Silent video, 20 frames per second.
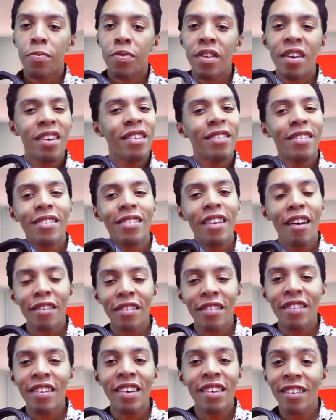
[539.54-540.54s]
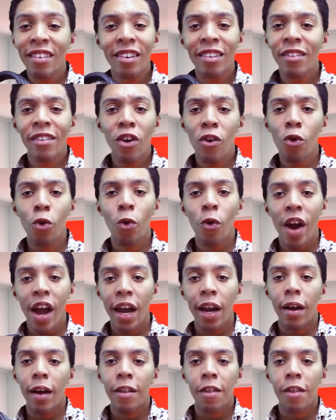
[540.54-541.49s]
it doesn't go great,